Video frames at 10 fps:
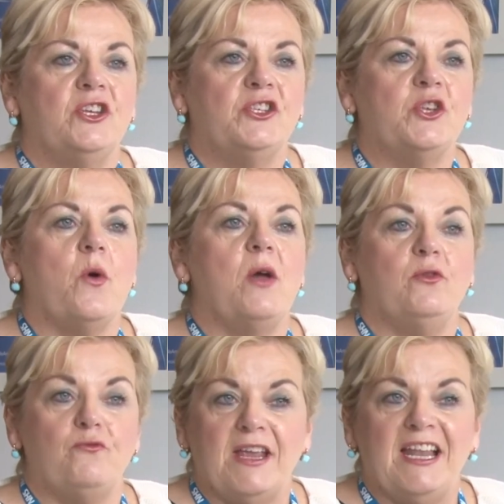So I
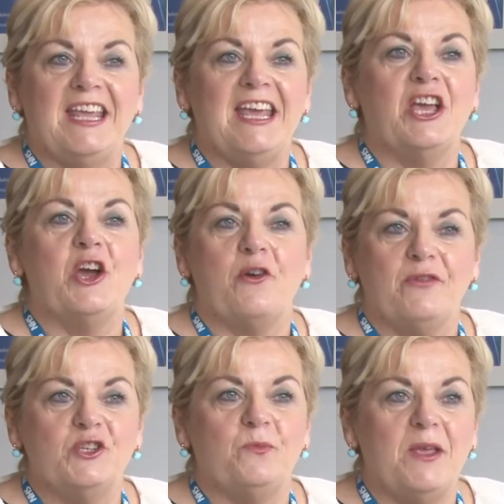would really
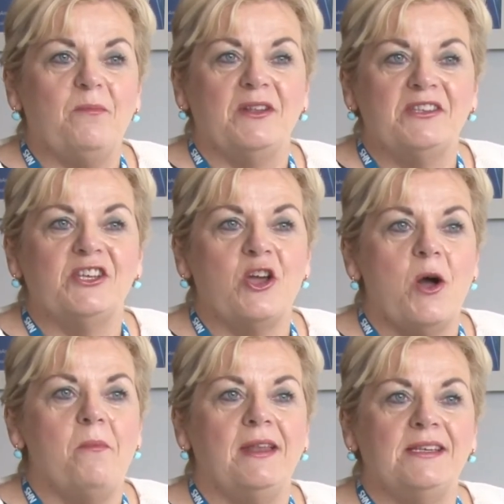encourage people to
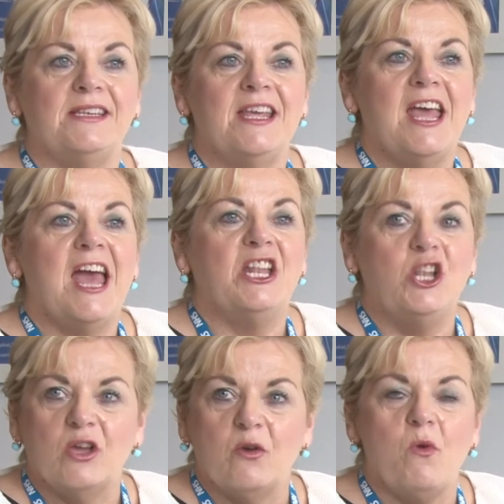come and
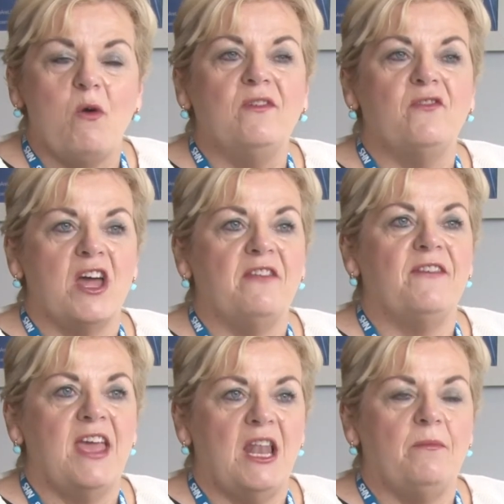look at what we've got
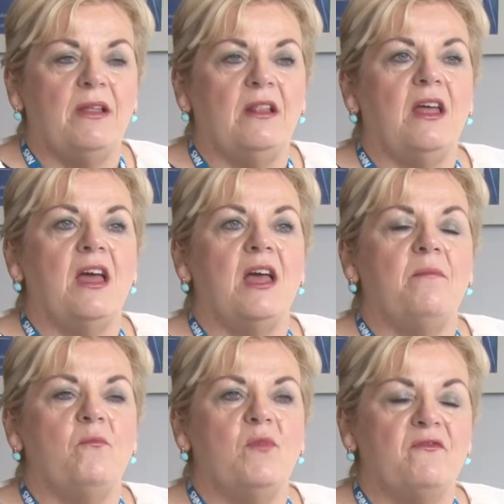available.
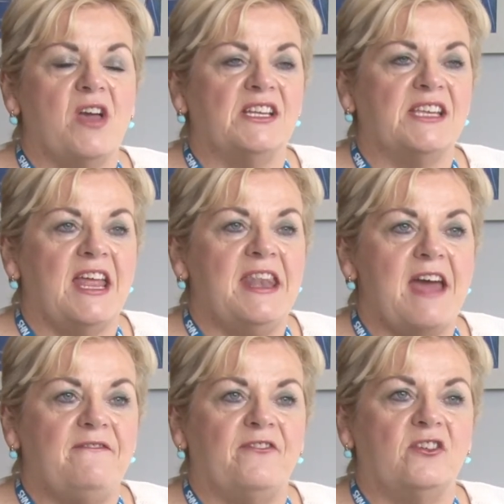We've got an
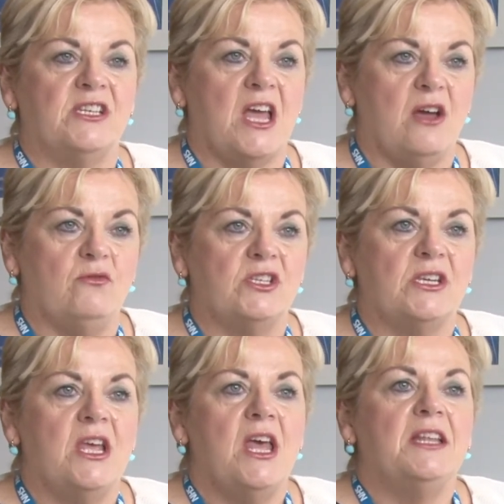advert out
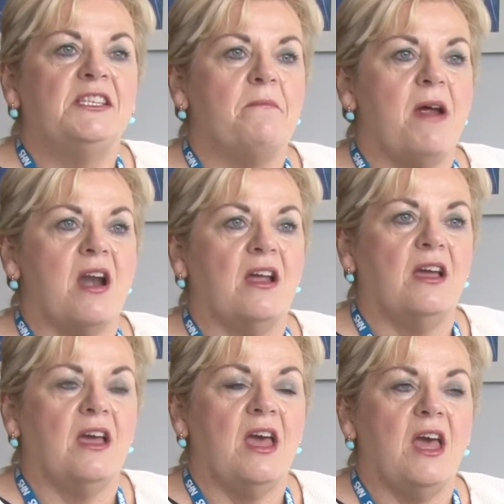to mark
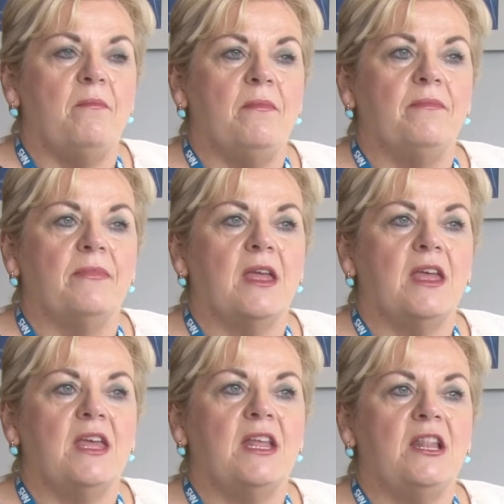
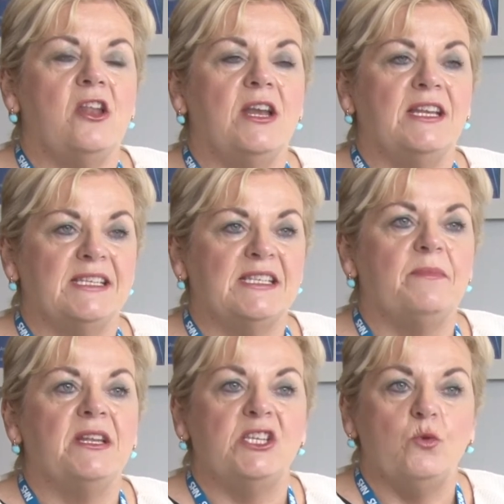Learning
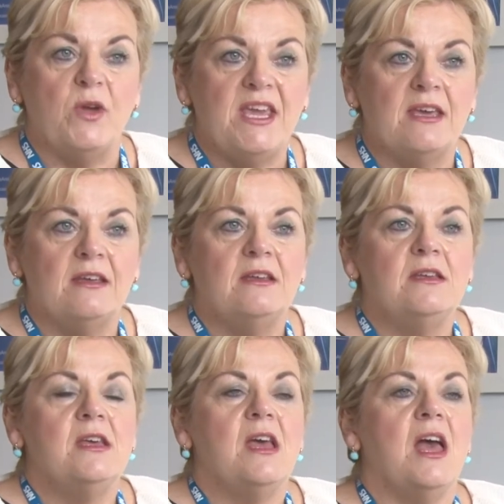Disability Week,
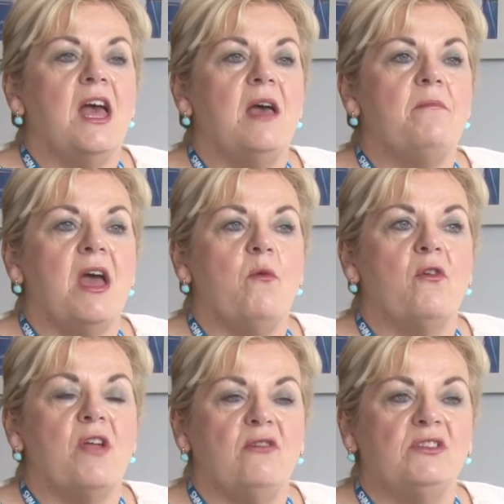and
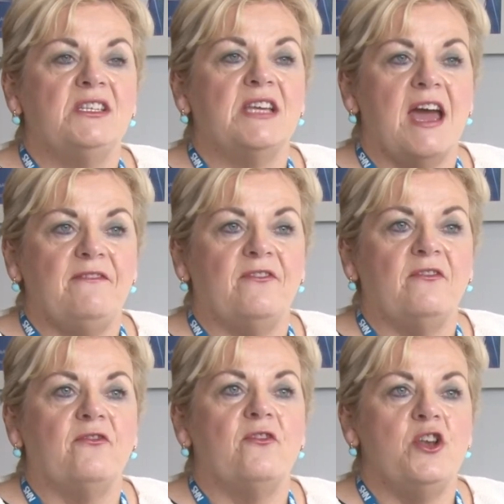we're out to
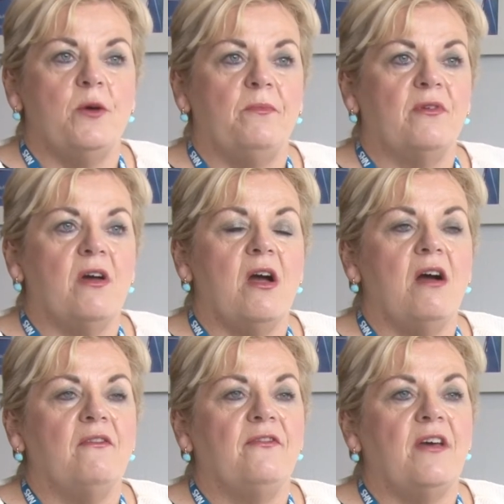advert for a number
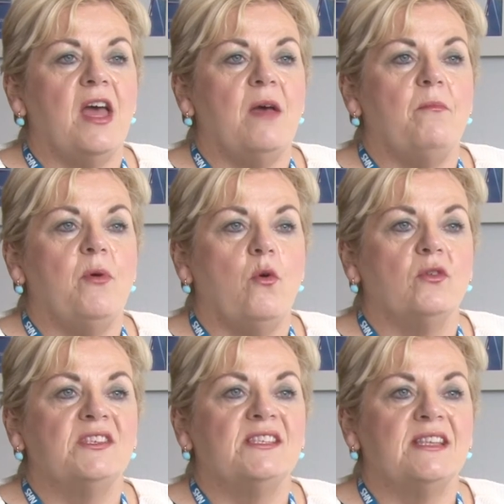of
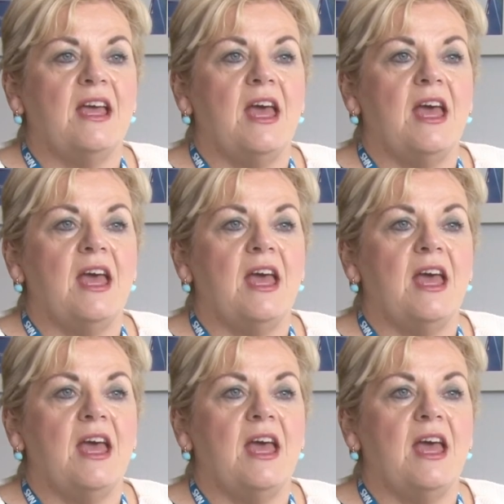posts,